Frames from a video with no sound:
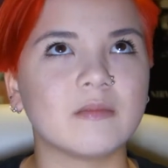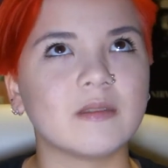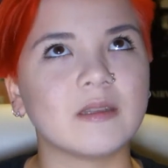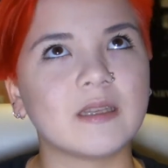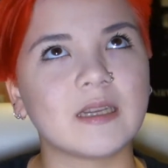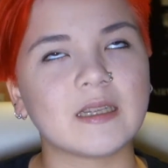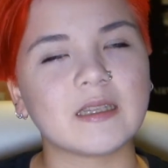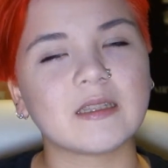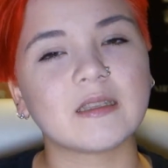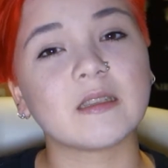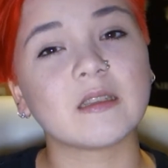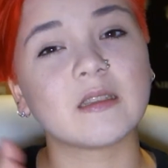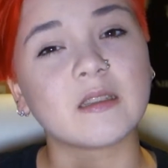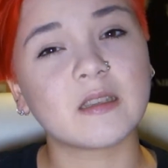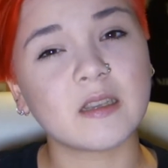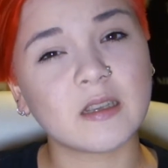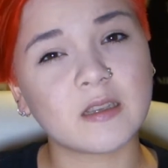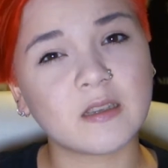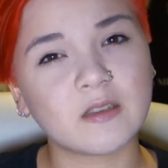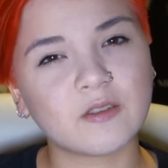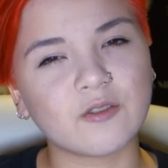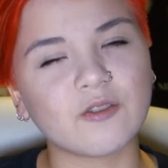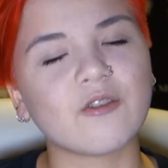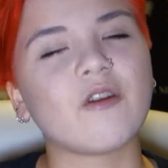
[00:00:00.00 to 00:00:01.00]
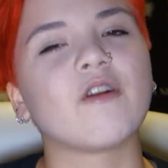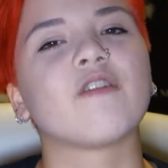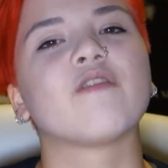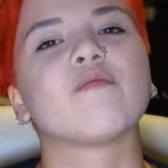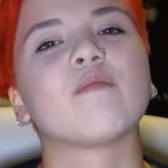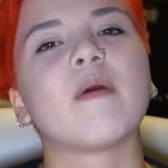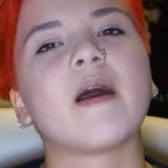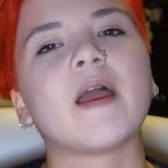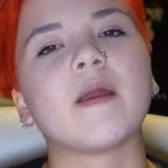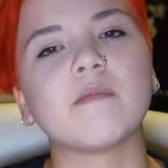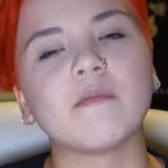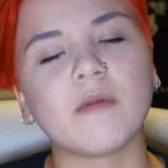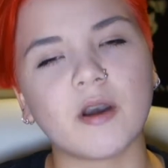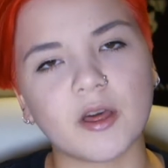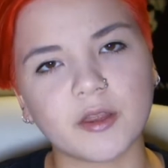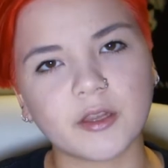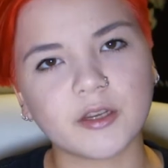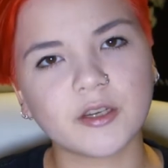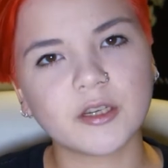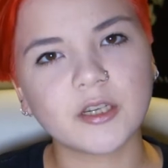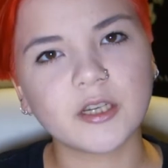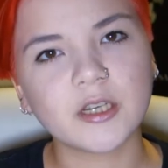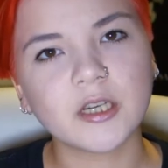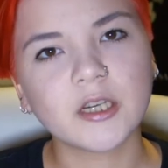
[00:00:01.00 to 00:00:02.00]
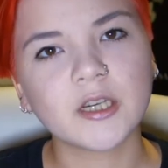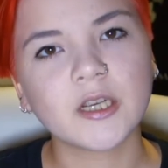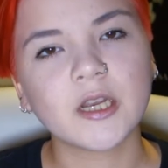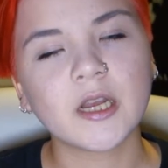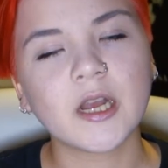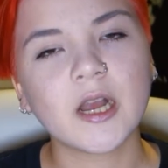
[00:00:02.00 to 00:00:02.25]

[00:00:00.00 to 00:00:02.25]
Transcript: that's the sister of my mother,